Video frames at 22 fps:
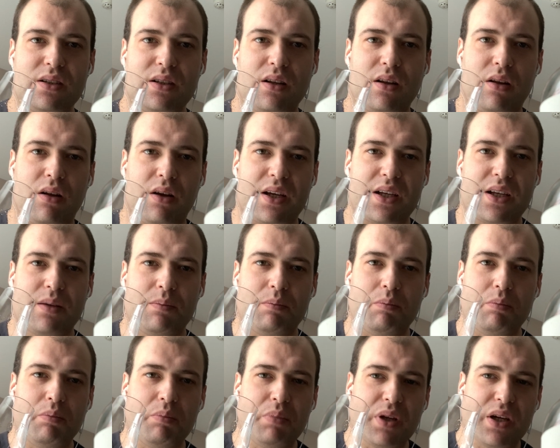like a
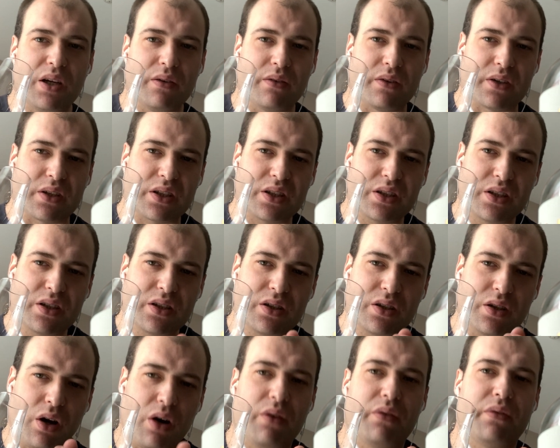bit of a
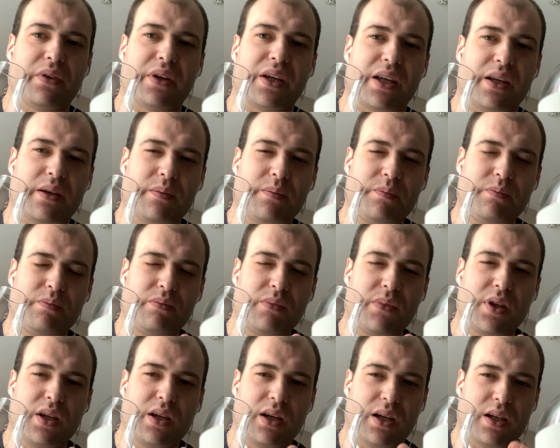coffee,
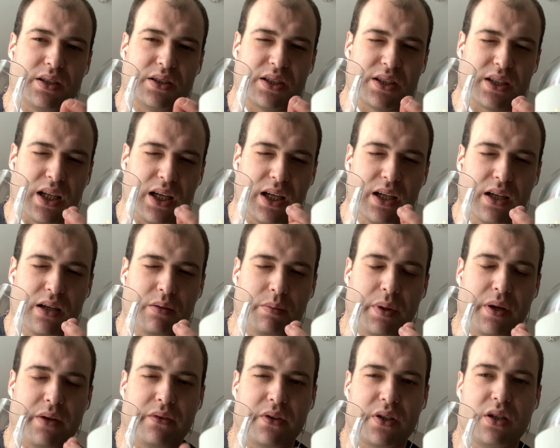just a little
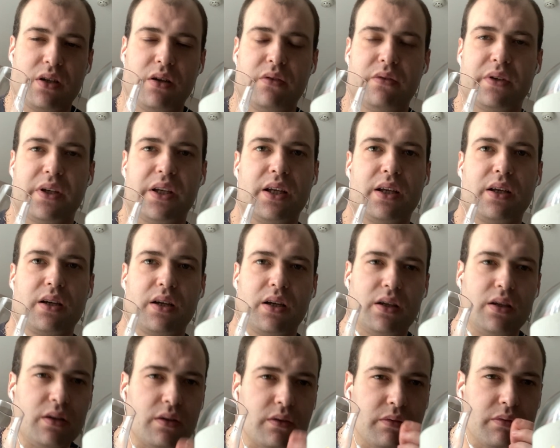bit of a coffee
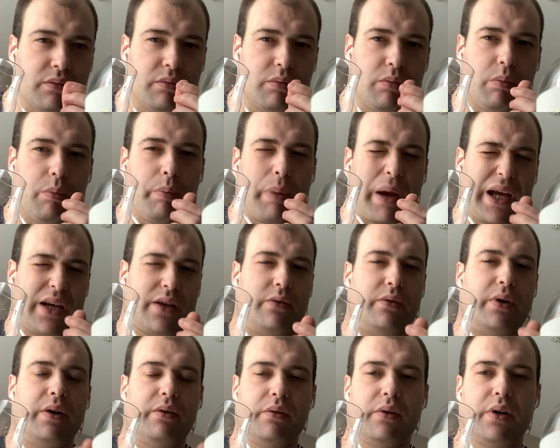kind of
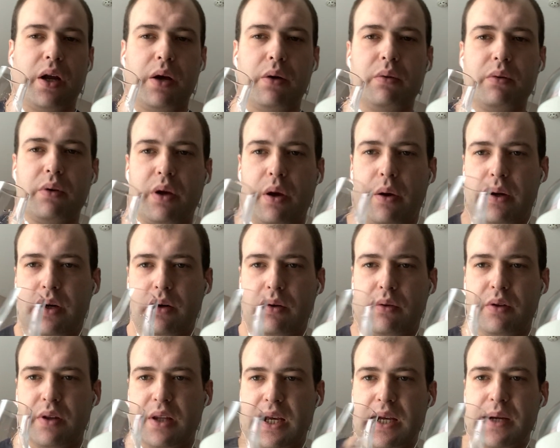background note going
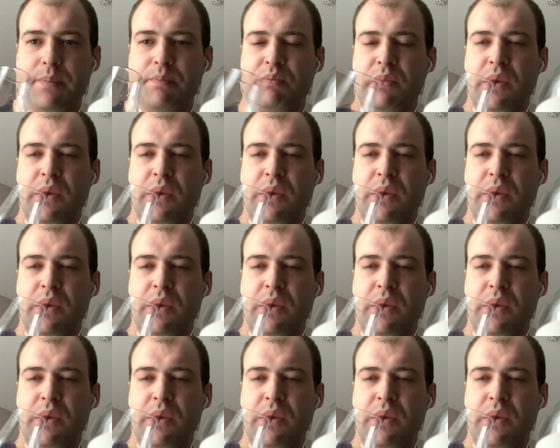on there,